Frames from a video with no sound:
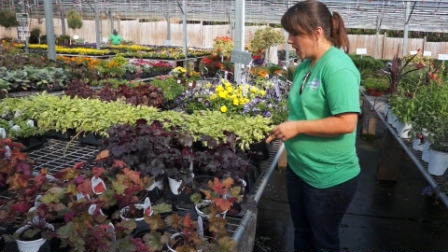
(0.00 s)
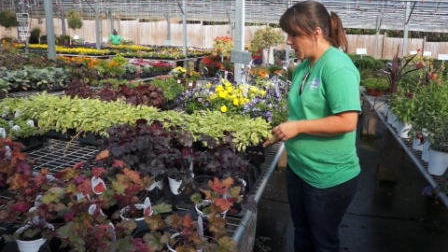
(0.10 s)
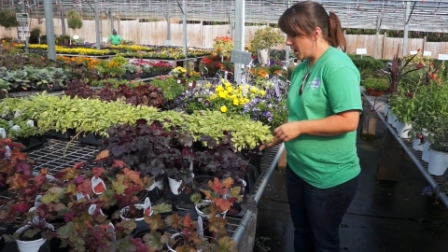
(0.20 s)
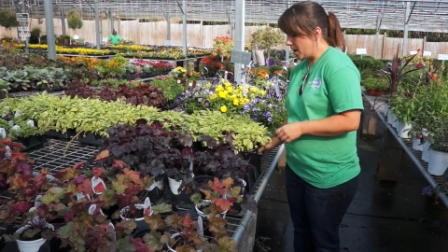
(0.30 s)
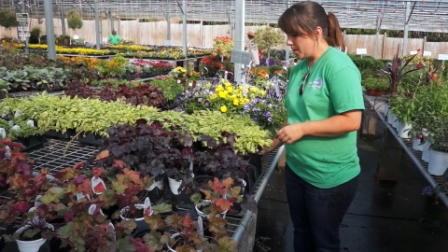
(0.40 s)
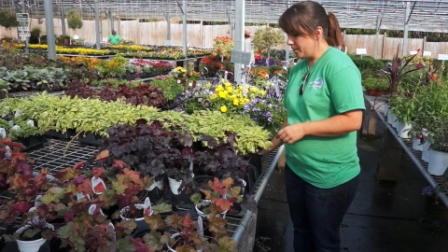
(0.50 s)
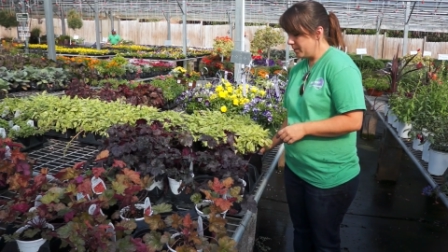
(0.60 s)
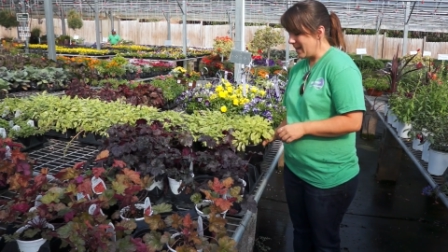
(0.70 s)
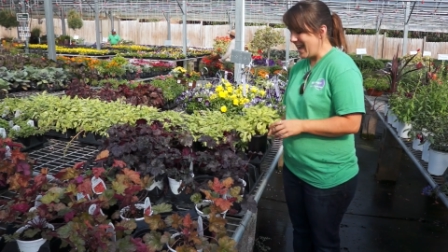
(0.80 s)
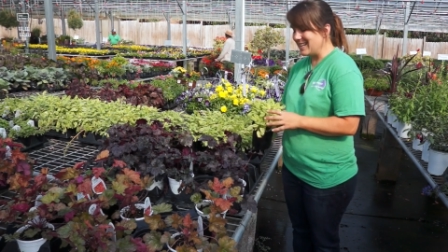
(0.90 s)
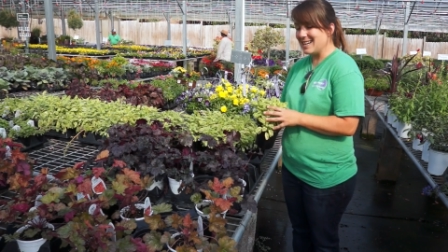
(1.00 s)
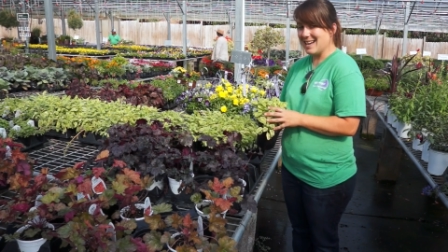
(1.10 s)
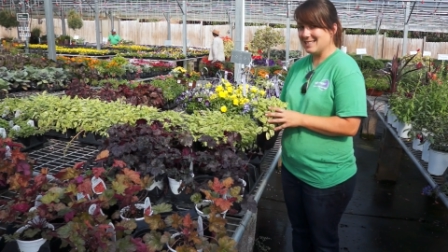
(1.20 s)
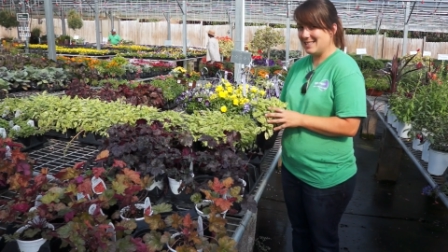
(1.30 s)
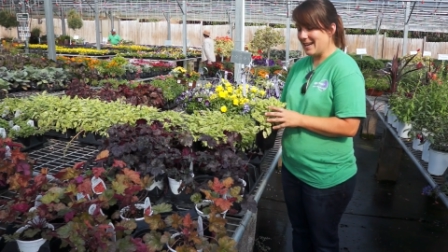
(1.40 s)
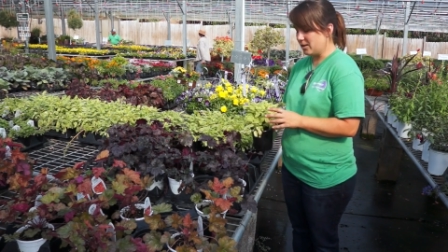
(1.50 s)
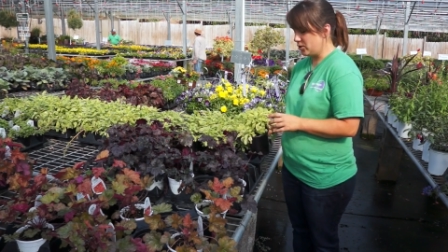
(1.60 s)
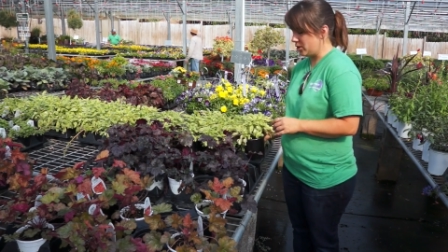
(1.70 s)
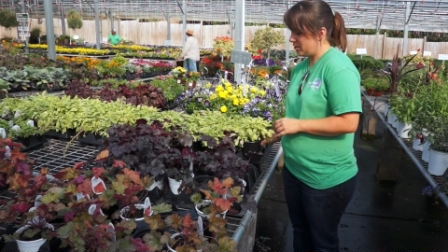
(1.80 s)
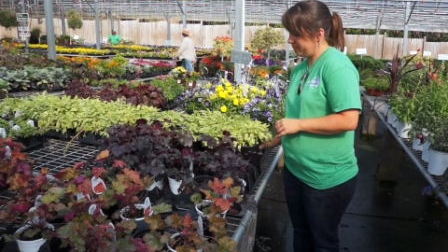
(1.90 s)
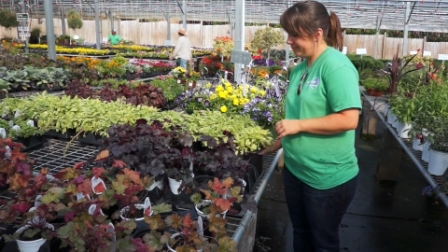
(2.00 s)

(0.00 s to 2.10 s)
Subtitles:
And it adds texture.